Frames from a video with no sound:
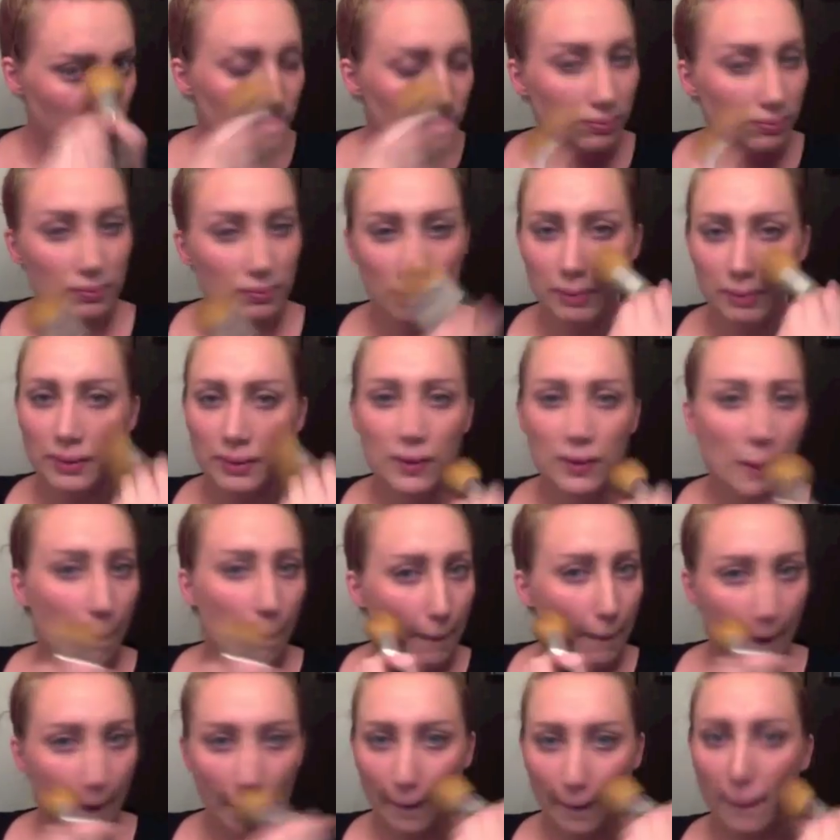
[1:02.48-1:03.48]
maybe a little
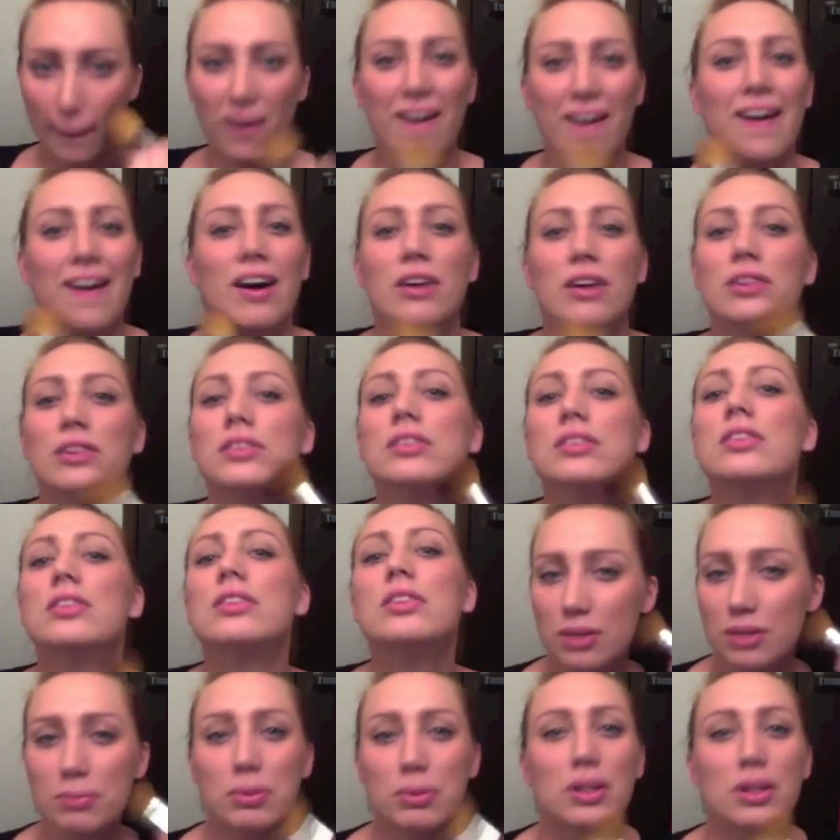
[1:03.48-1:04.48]
bit around.
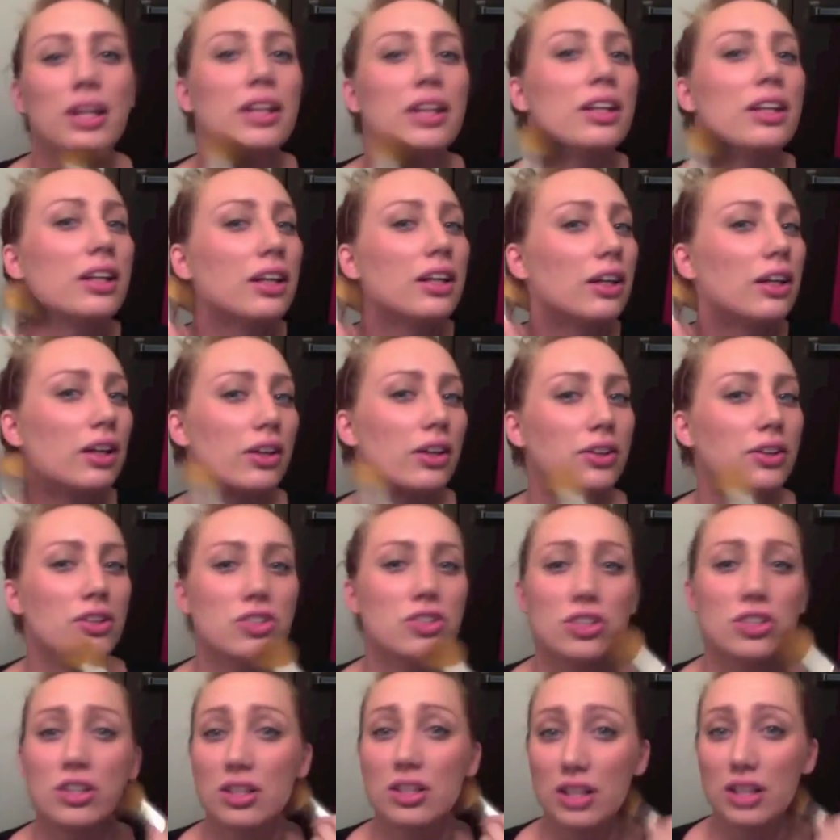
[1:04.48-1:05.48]
Blend it on the
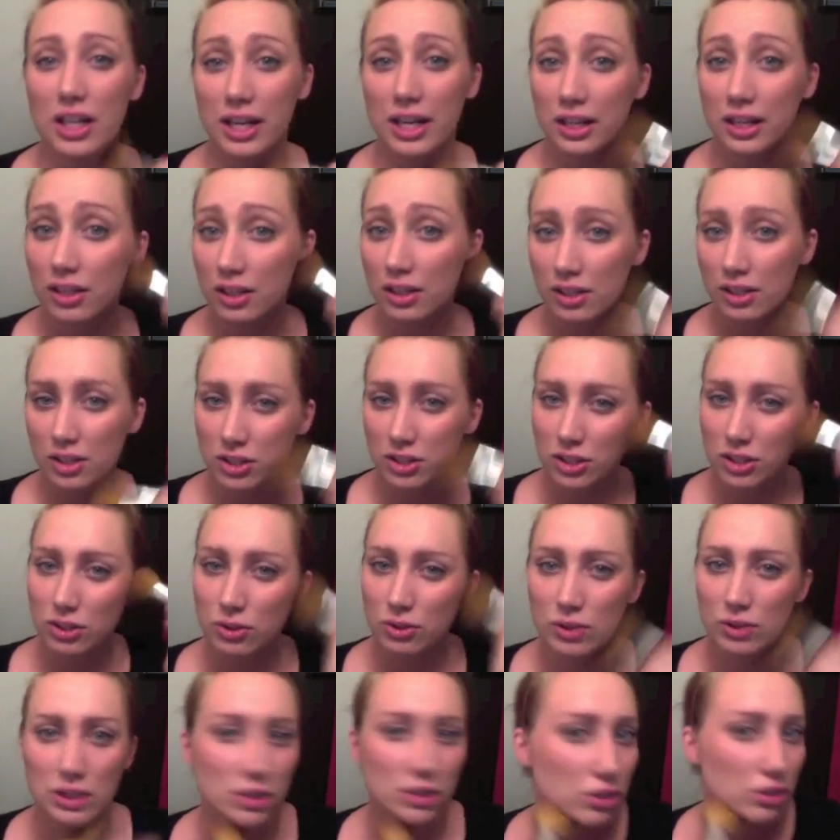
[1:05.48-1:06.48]
jawline because you don't
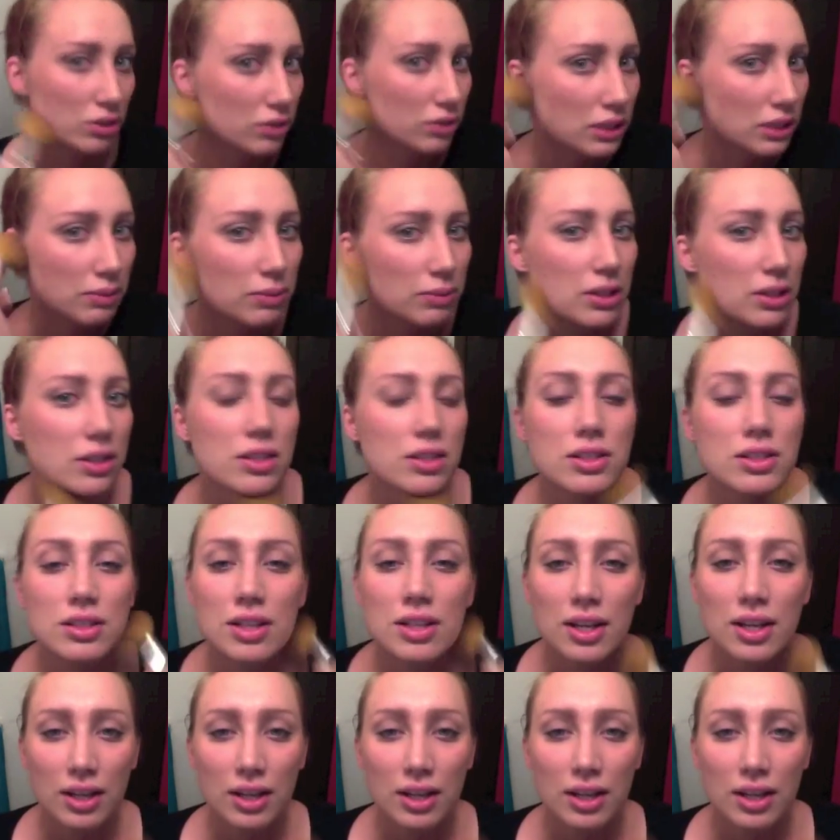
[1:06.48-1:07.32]
want to show any marks.